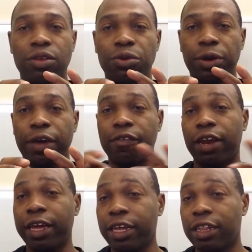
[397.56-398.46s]
you have
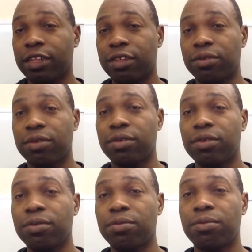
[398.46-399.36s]
length,
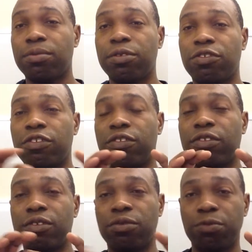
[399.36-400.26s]
which
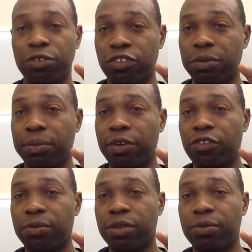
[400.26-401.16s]
can be
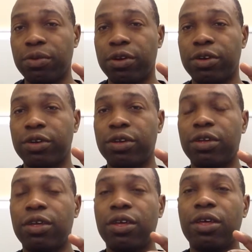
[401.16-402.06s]
measured with the ruler.
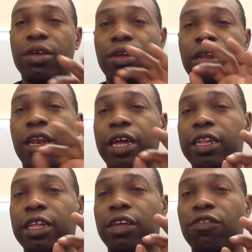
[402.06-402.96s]

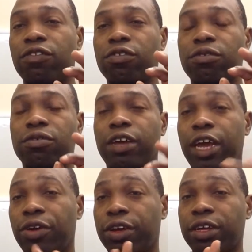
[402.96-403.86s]
Length gives you
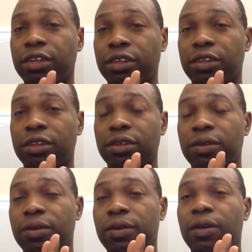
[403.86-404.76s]
area,
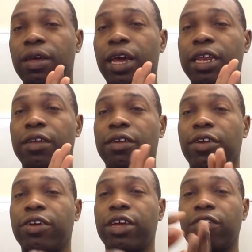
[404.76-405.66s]
and then
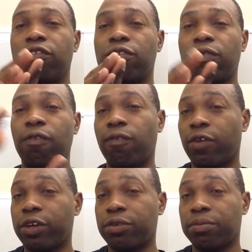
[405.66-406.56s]
area gives you
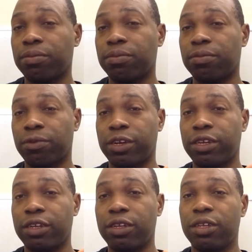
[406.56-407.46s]
volume, right?
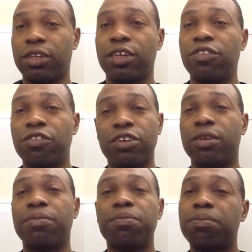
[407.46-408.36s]
These are
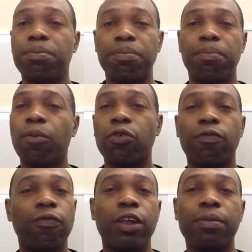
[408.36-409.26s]
the most
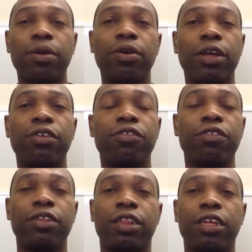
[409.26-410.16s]
fundamental
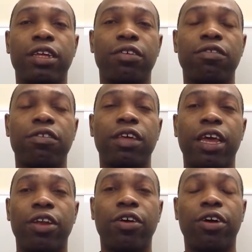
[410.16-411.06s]
understood things
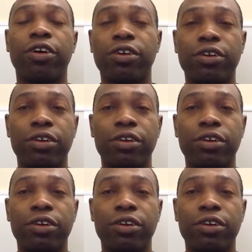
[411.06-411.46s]
in our